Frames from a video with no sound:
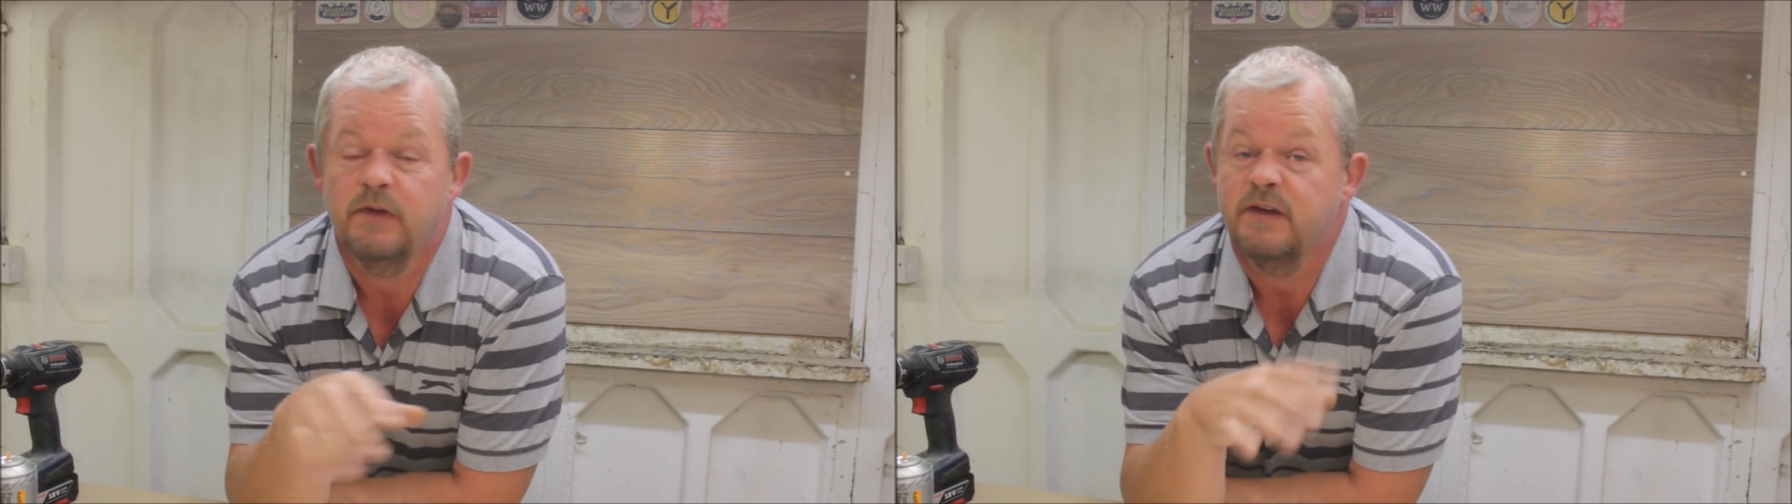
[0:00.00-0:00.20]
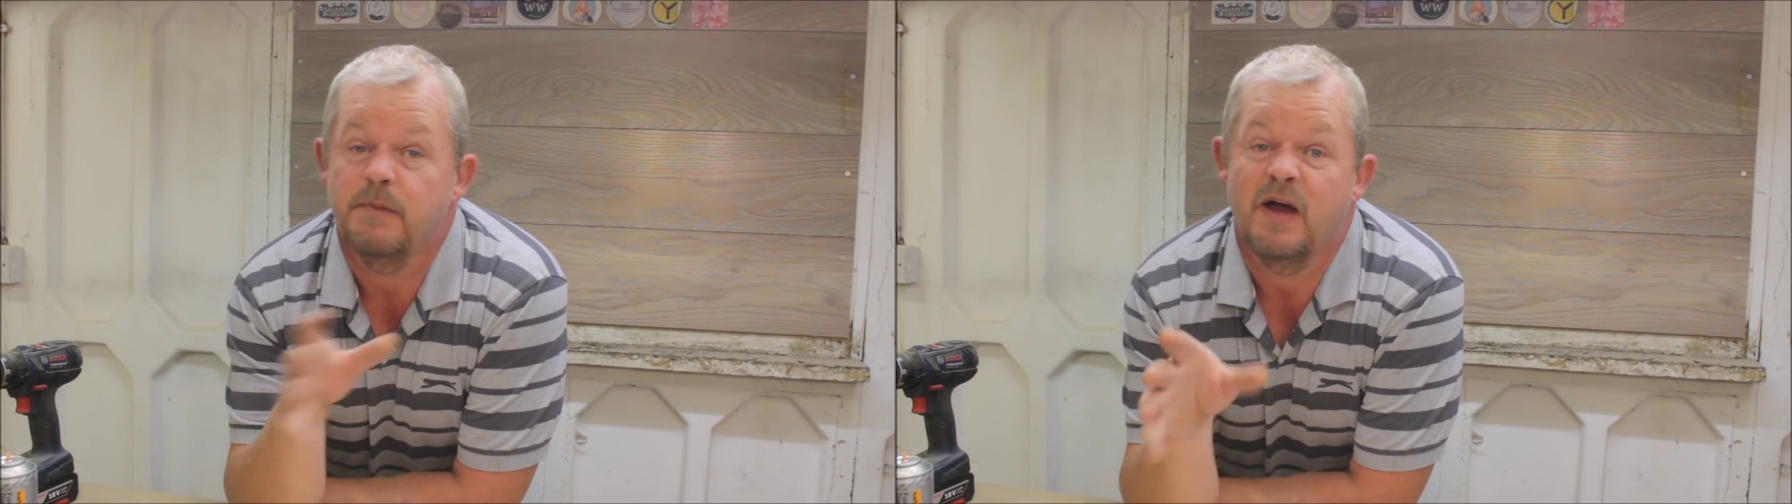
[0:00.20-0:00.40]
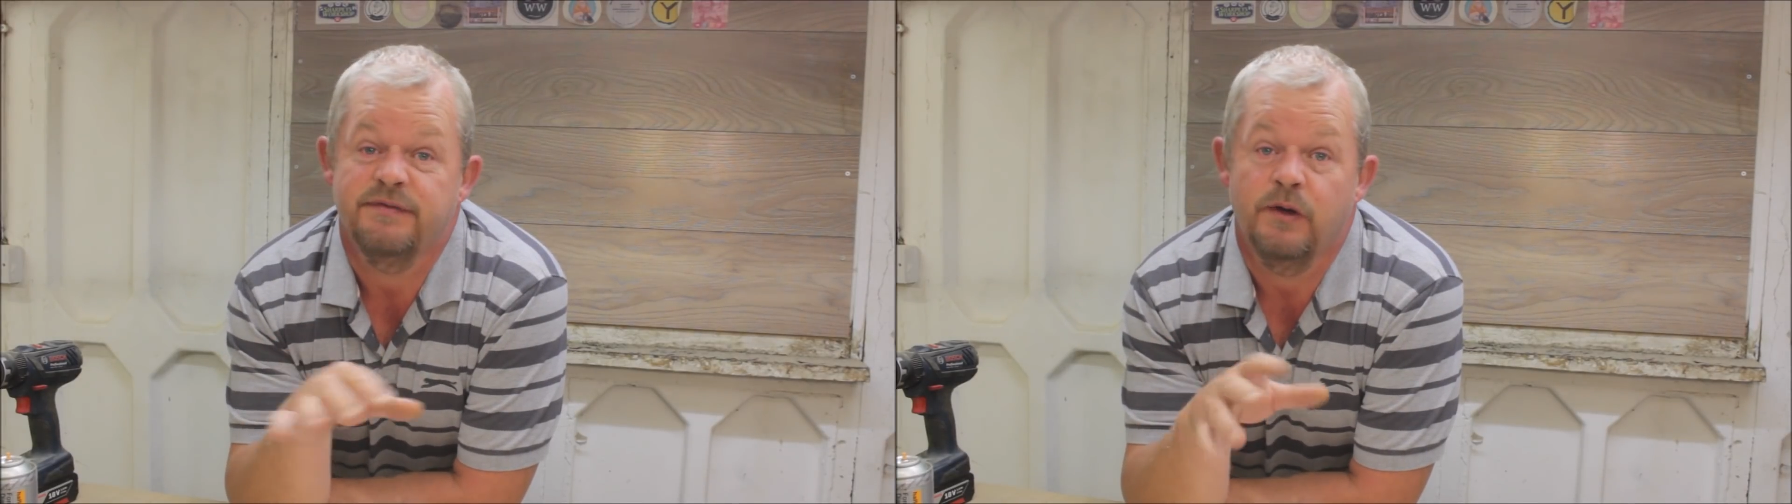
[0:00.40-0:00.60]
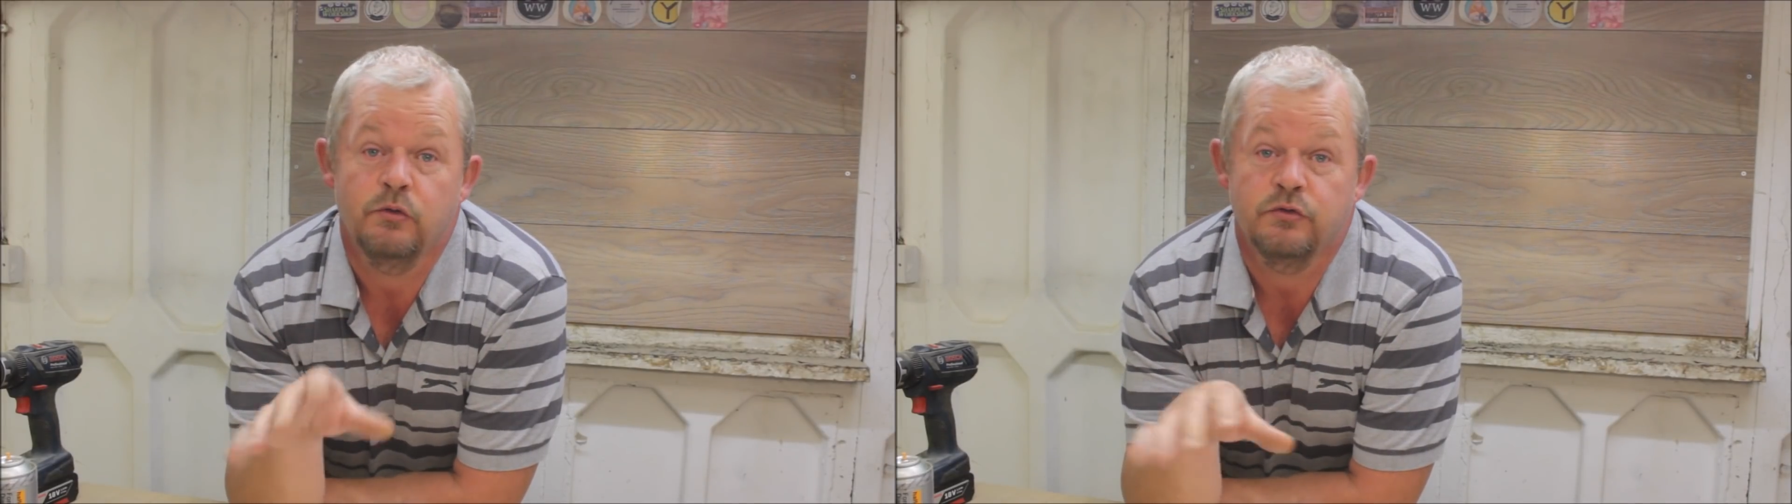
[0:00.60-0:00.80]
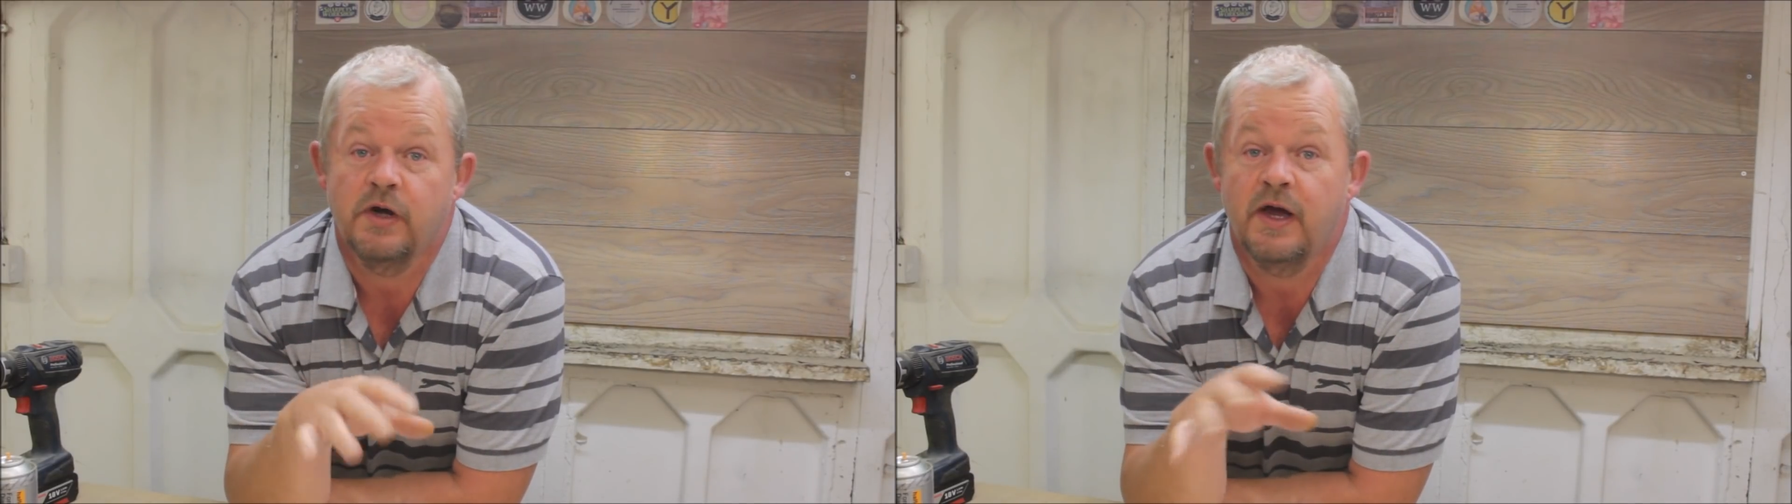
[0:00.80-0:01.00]
if my
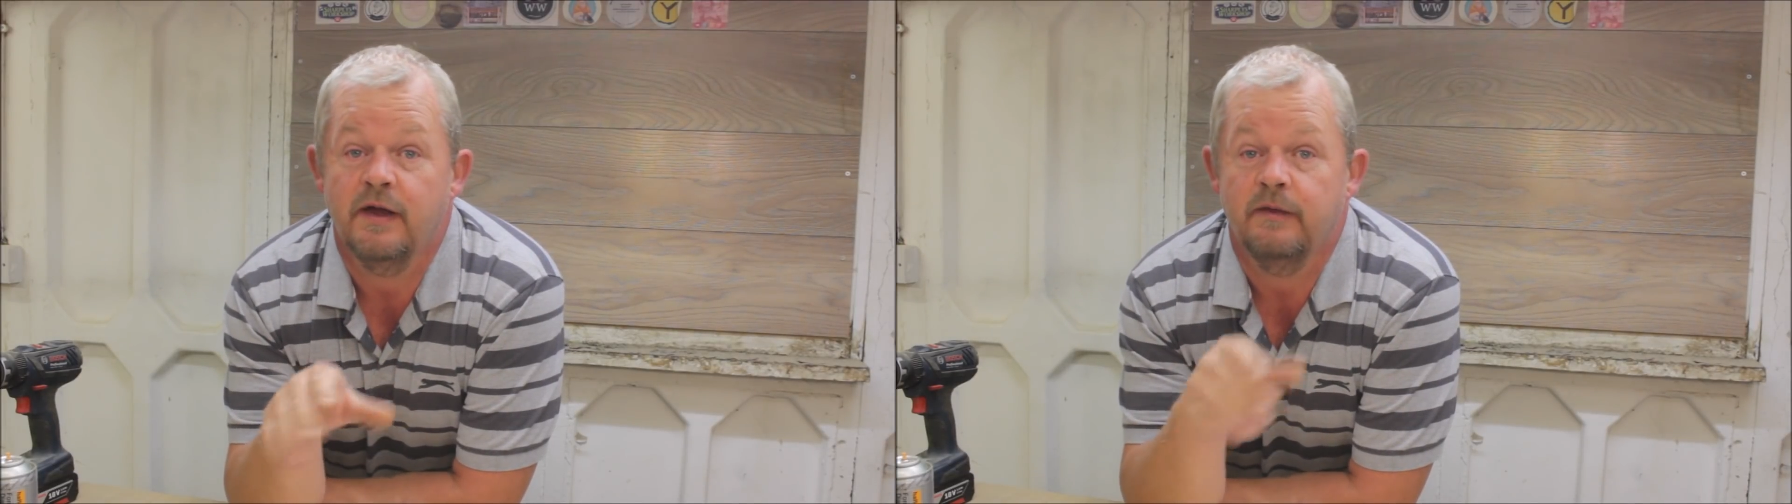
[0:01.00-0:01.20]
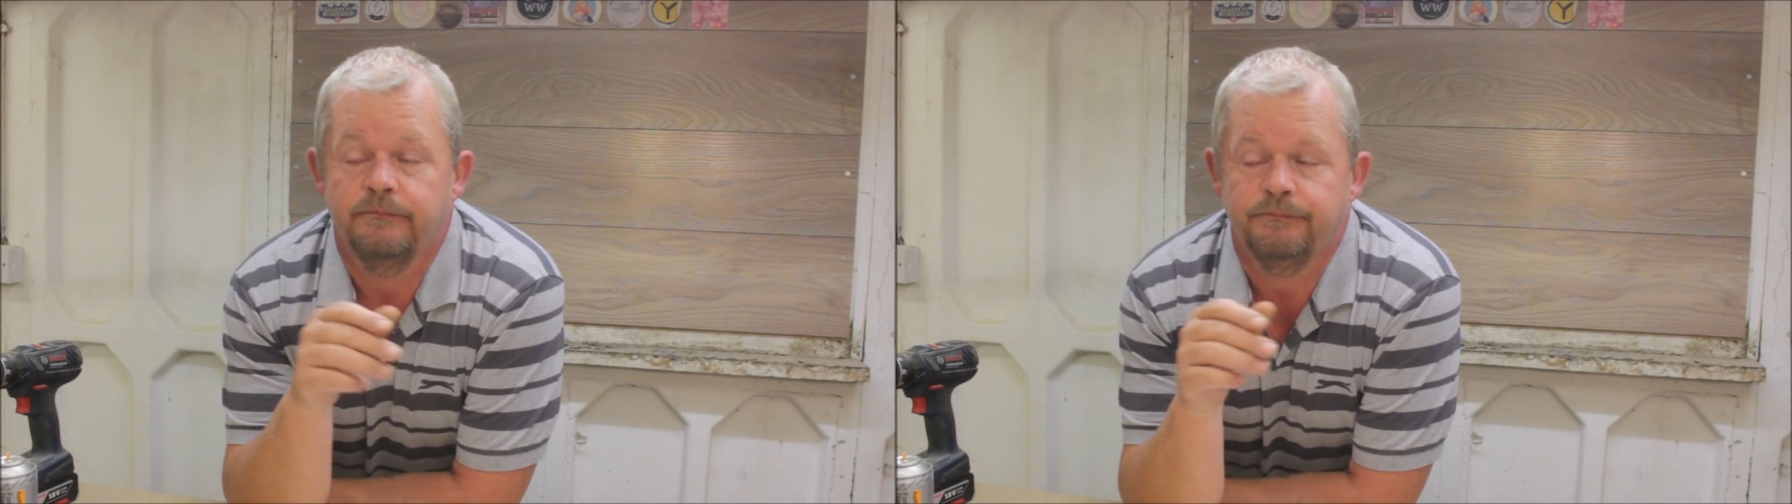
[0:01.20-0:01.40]
phone's right.